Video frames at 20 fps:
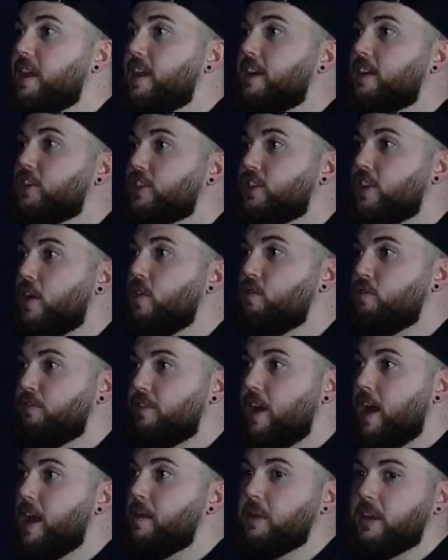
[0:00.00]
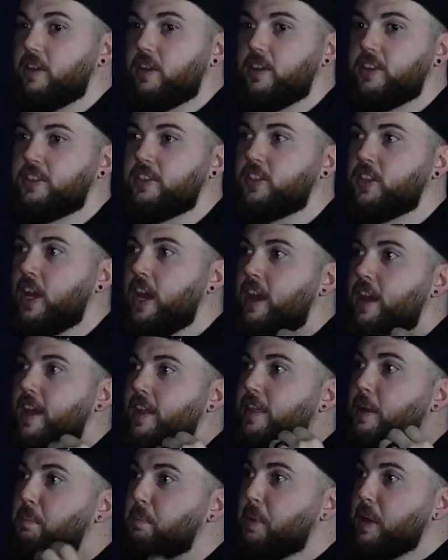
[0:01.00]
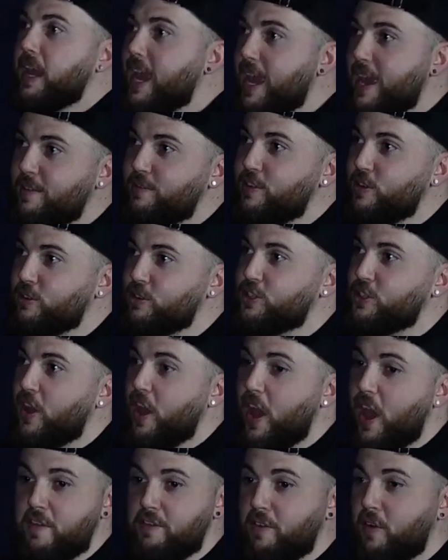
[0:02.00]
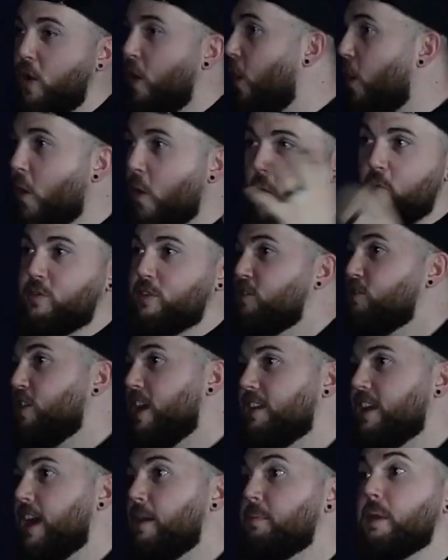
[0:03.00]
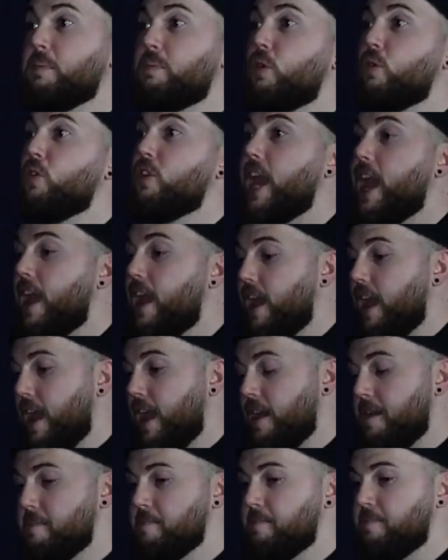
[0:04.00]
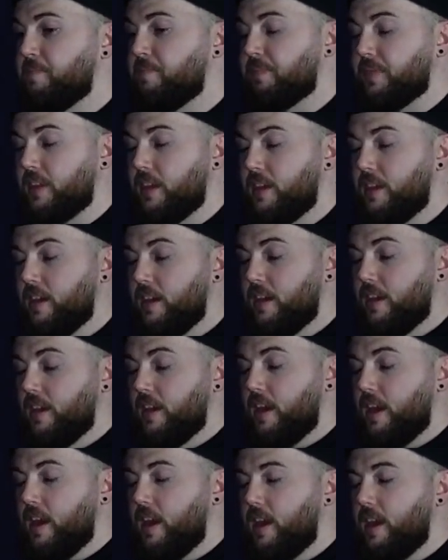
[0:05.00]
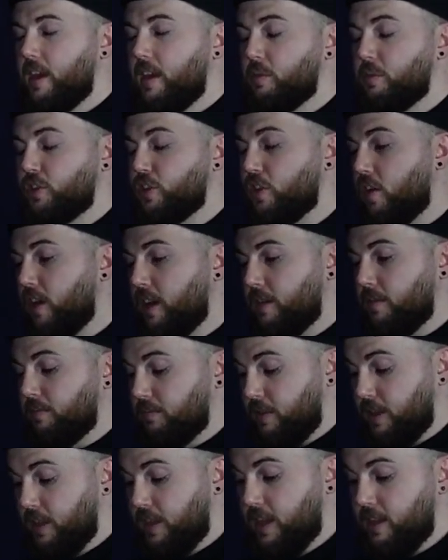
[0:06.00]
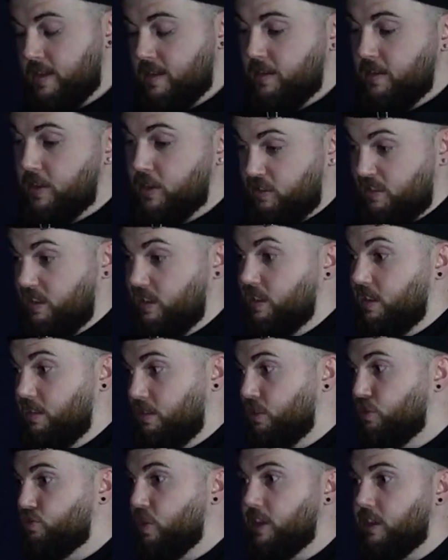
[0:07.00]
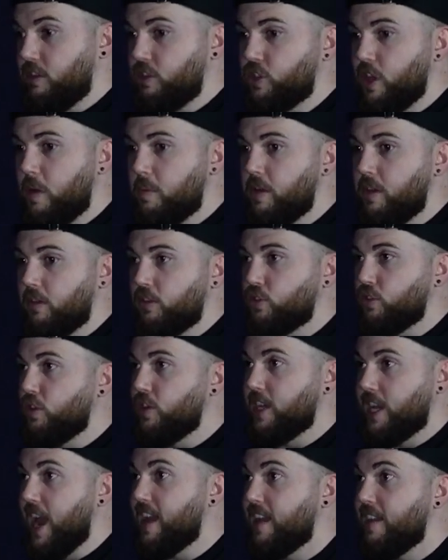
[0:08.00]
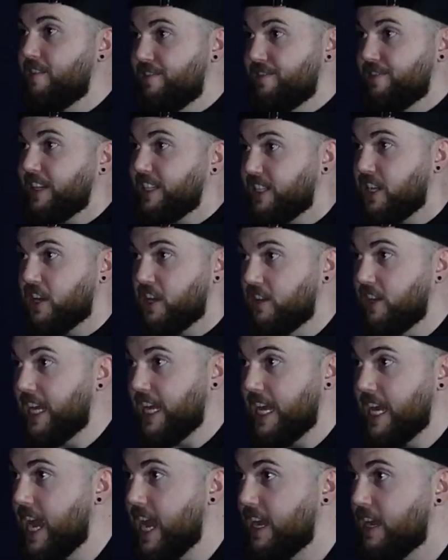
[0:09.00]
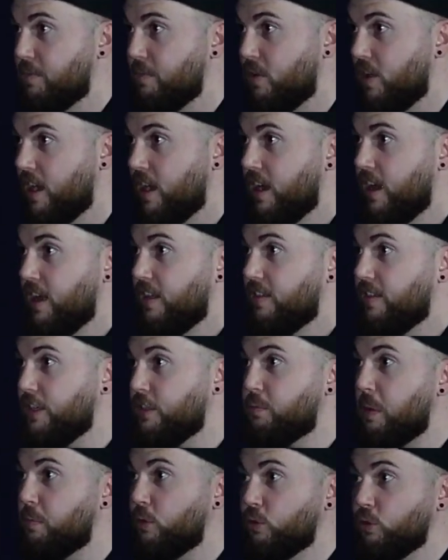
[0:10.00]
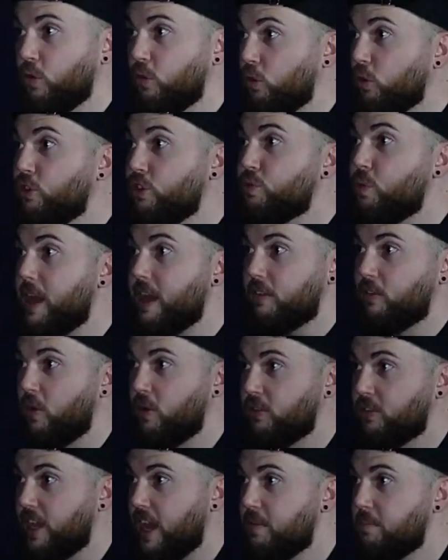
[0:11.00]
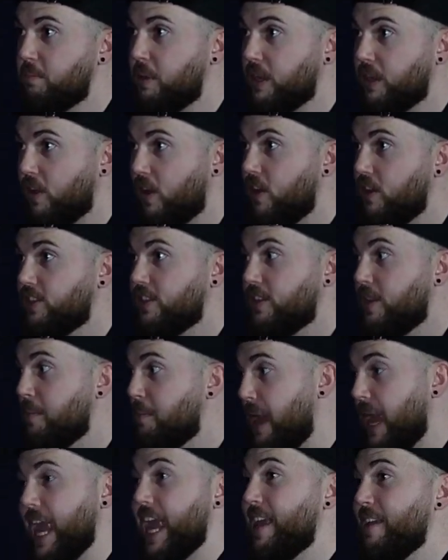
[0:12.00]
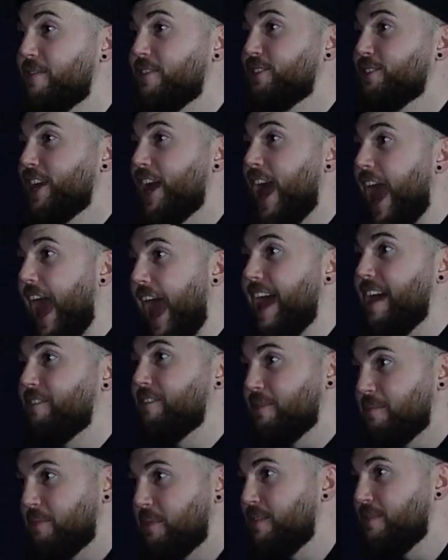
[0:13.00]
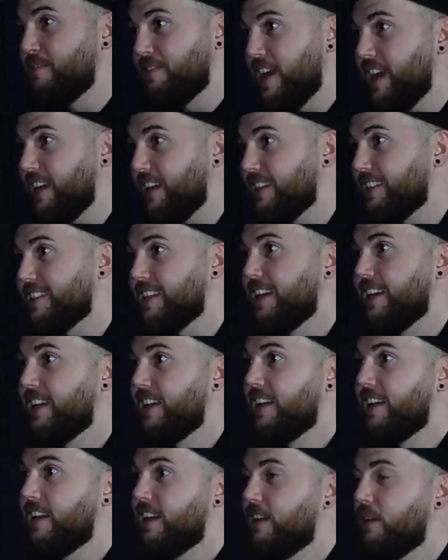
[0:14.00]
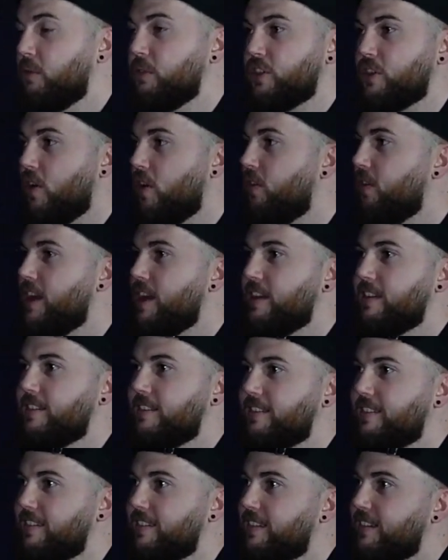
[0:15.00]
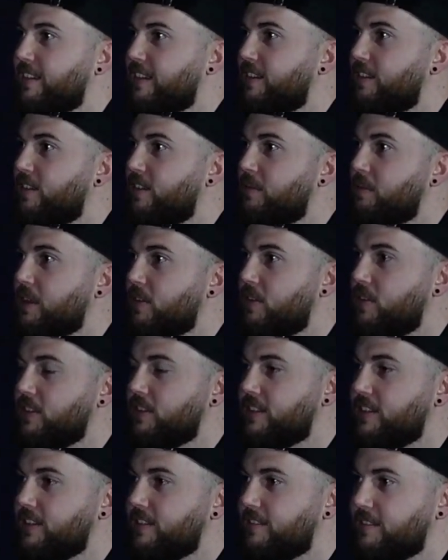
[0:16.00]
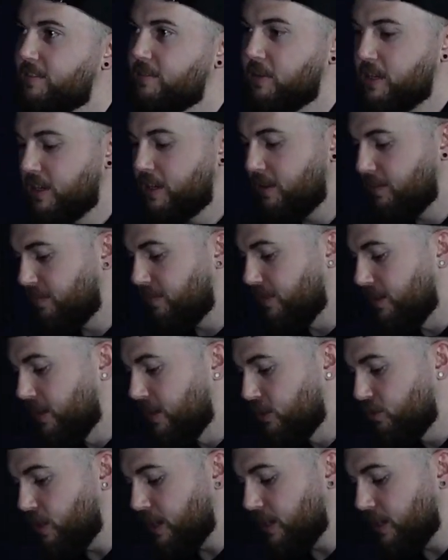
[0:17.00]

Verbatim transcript: mm-hmm. but they are still fat because the behaviours is exactly Overwritten that people who get um, uh, what you call it? You get your you, shrink your stomach, so you can't physically eat anymore. These people don't lose weight long term because the behaviours haven't been fixed. And it's not What's call that. oh my god, when you